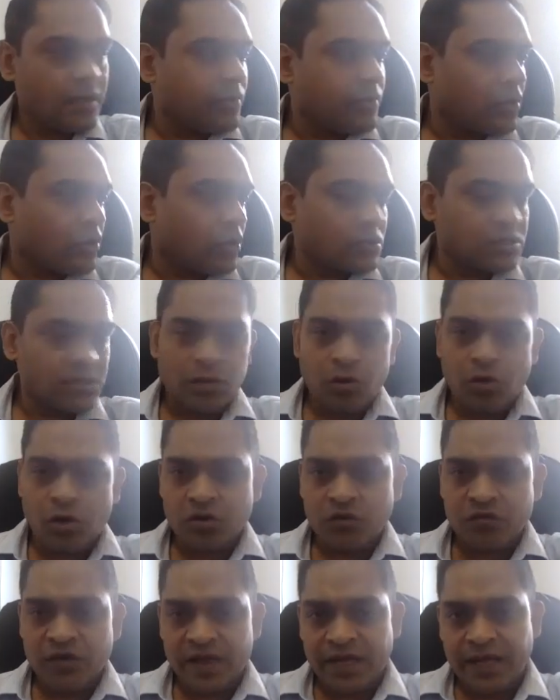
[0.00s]
because a lot
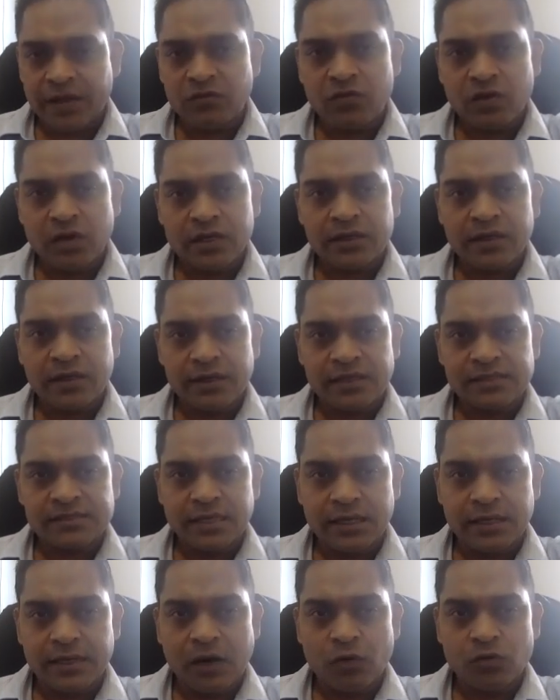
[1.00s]
of AI work is
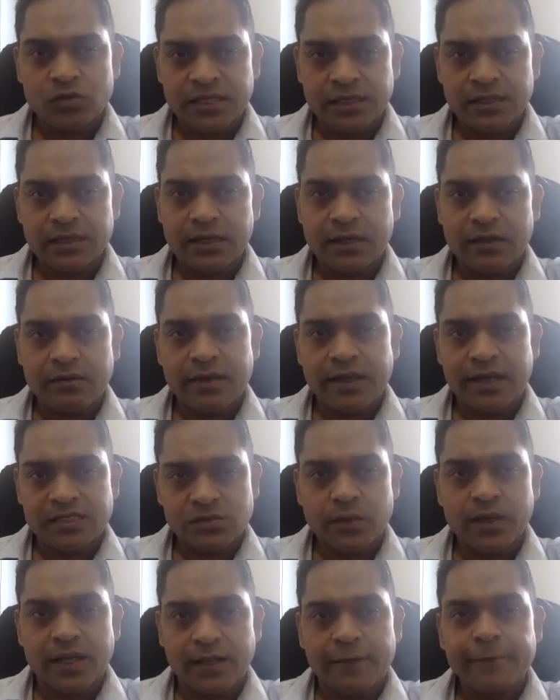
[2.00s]
done outside the country
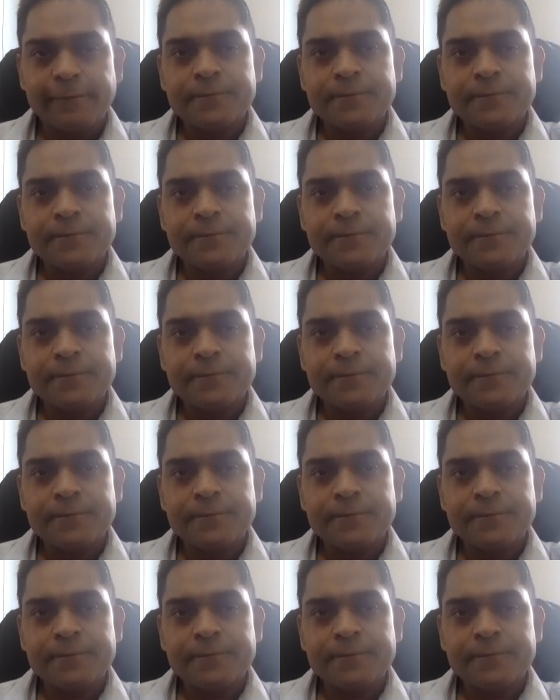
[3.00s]
as well.